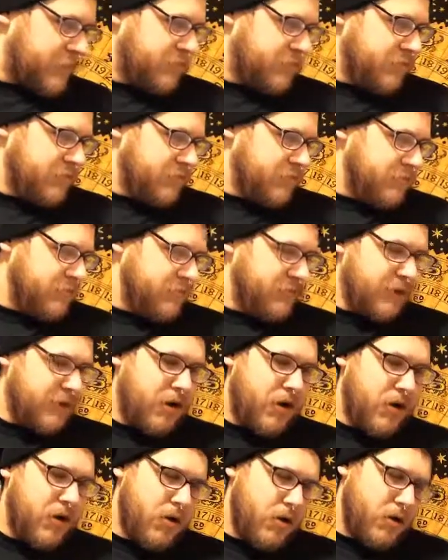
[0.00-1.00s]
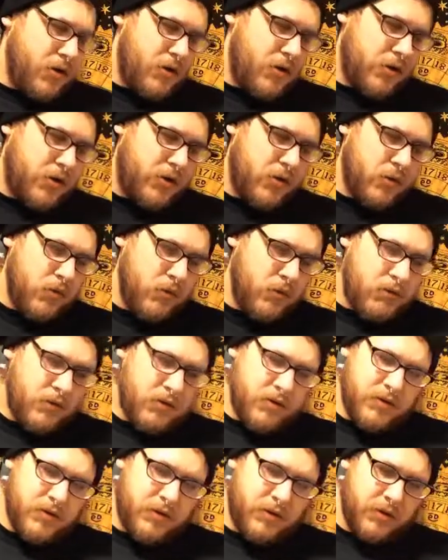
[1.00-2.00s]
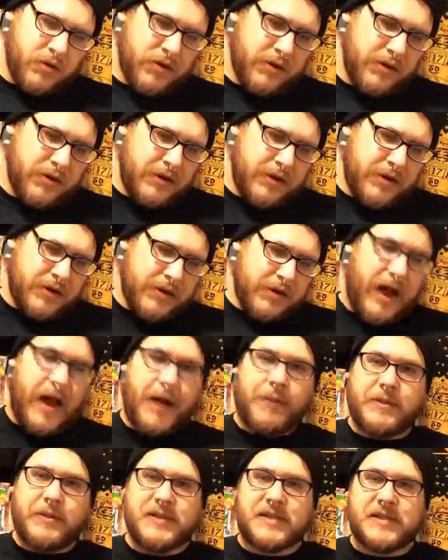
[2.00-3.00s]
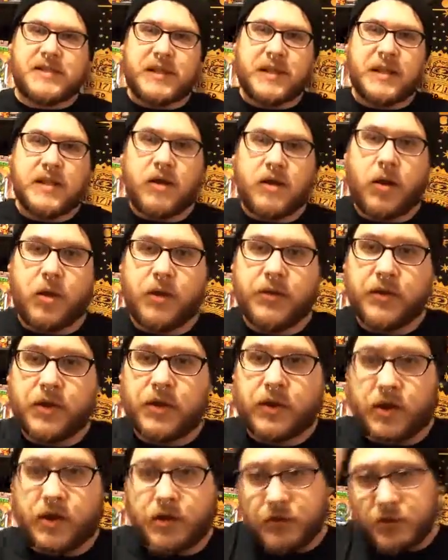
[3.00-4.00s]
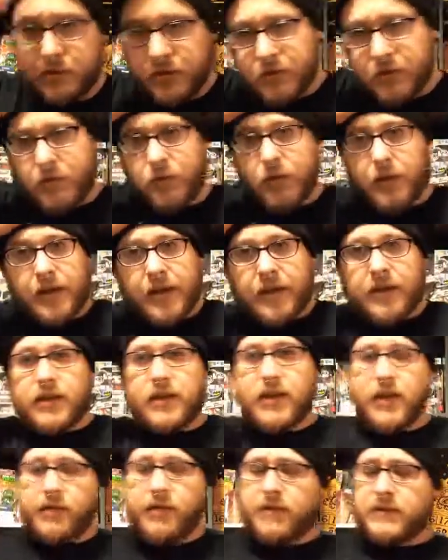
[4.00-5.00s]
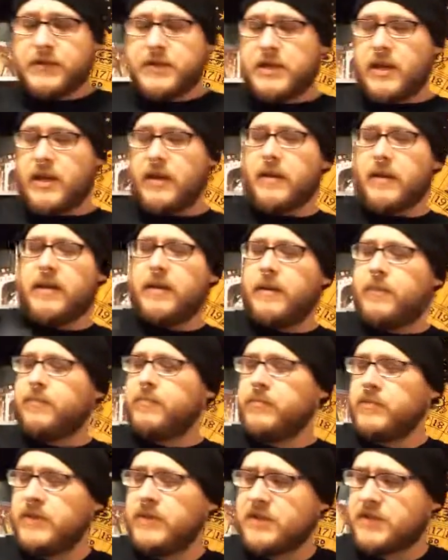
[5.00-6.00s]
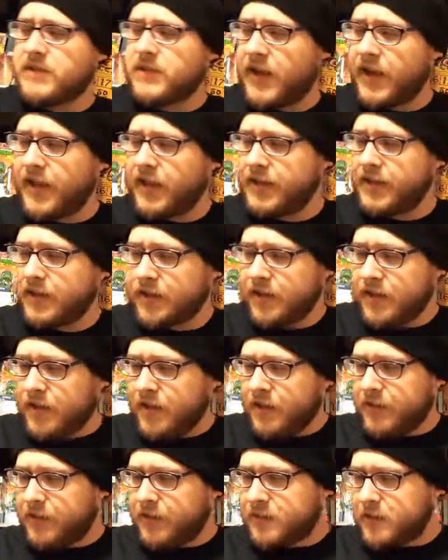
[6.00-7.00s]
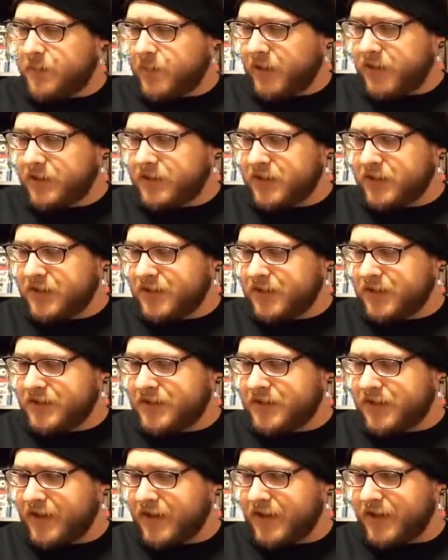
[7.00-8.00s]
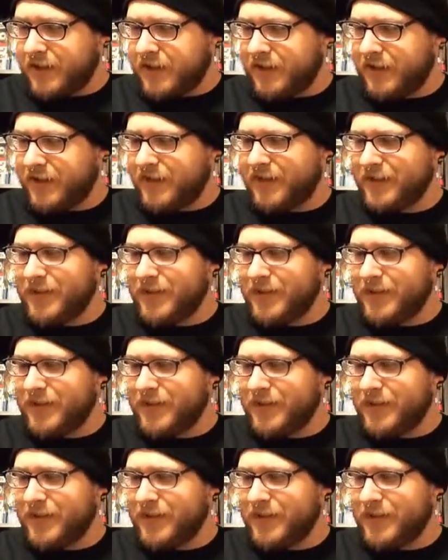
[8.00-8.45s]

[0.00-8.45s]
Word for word: Ooh. Oh, cool. I've been seeing on the Loot Crate Gifts uh, site, there's a bunch of these uh,